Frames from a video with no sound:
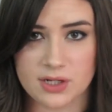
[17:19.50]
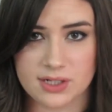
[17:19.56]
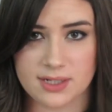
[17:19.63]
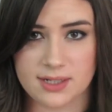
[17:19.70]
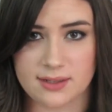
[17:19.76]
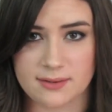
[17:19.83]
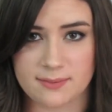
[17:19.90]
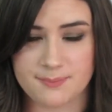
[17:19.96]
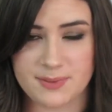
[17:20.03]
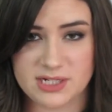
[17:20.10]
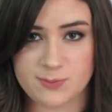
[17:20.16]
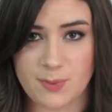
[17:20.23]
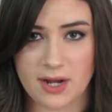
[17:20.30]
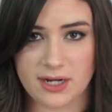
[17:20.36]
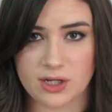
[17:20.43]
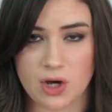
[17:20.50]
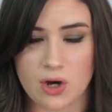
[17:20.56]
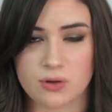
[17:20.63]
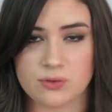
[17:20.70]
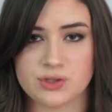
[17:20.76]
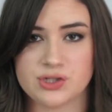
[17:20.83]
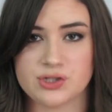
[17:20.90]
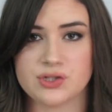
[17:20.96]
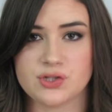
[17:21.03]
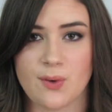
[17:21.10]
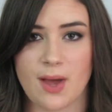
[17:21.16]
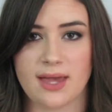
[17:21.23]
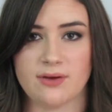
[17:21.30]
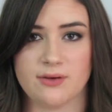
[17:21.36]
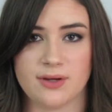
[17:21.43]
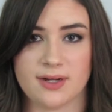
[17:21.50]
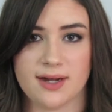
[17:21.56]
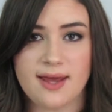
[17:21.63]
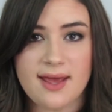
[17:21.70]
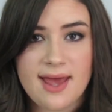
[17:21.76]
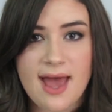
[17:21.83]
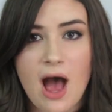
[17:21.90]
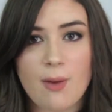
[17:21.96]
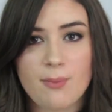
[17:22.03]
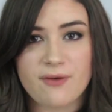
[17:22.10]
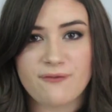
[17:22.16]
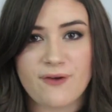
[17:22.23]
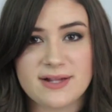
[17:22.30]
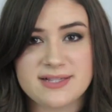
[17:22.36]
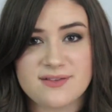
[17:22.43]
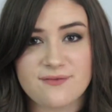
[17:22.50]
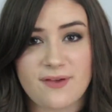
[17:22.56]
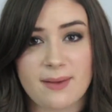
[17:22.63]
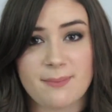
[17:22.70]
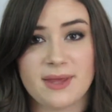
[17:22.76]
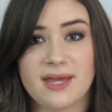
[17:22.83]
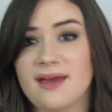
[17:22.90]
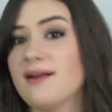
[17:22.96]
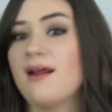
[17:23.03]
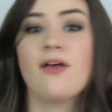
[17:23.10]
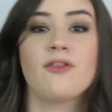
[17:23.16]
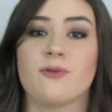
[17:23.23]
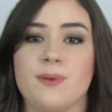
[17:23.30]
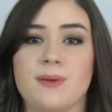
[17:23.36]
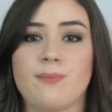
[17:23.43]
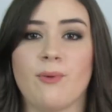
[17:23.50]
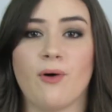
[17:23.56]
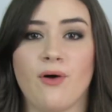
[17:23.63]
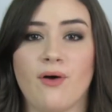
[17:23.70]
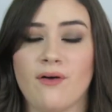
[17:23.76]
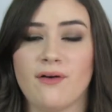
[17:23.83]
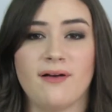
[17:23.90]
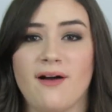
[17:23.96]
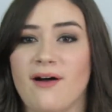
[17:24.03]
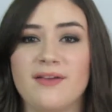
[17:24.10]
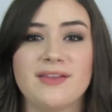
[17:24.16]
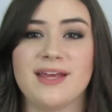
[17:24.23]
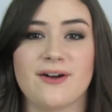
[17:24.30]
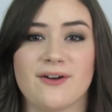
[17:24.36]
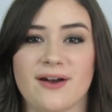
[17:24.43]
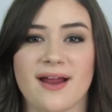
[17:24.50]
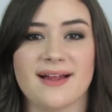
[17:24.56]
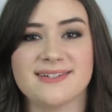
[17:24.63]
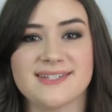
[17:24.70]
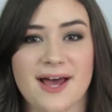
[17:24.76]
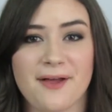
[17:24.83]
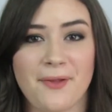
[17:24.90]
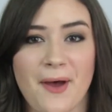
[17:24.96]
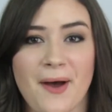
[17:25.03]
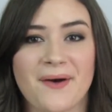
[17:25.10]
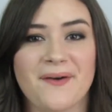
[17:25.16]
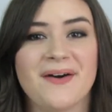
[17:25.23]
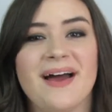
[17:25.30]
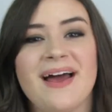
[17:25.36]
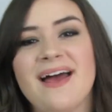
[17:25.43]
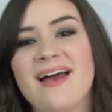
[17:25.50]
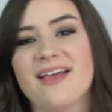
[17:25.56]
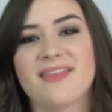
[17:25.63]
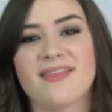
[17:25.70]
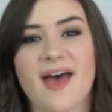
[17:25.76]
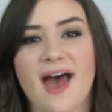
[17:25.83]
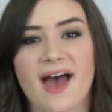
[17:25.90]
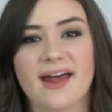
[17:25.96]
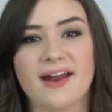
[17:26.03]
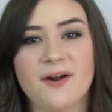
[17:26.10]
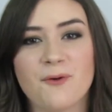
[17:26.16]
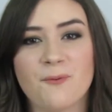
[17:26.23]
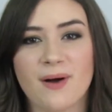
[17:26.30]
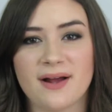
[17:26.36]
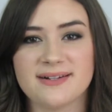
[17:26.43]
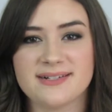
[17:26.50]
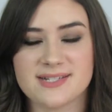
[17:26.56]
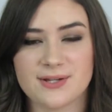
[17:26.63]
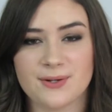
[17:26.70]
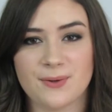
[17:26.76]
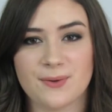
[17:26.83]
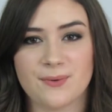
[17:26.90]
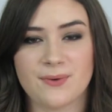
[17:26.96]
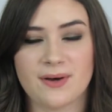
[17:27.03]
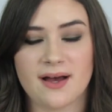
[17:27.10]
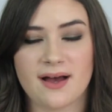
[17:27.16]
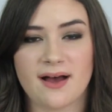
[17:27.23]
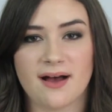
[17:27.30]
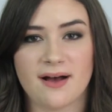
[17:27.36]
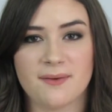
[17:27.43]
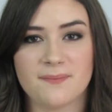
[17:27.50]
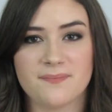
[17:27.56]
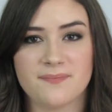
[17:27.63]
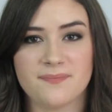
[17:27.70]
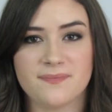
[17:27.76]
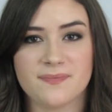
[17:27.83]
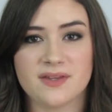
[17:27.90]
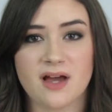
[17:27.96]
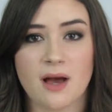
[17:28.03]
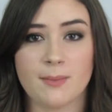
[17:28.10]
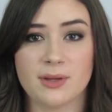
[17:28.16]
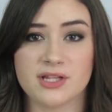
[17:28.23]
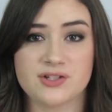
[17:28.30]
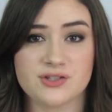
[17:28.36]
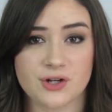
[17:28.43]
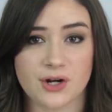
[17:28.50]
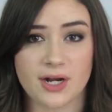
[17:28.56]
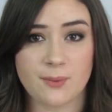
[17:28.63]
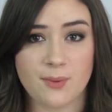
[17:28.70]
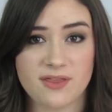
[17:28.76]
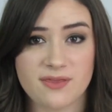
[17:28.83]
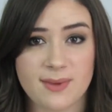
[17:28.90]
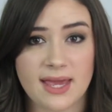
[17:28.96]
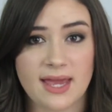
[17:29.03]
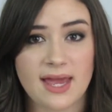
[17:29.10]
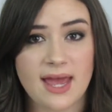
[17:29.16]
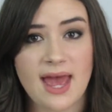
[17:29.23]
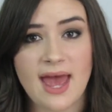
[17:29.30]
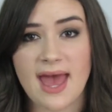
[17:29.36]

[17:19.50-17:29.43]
Beachbody coach so I could help my friends and family and other people on the internet, hello, that want to come on this journey with me.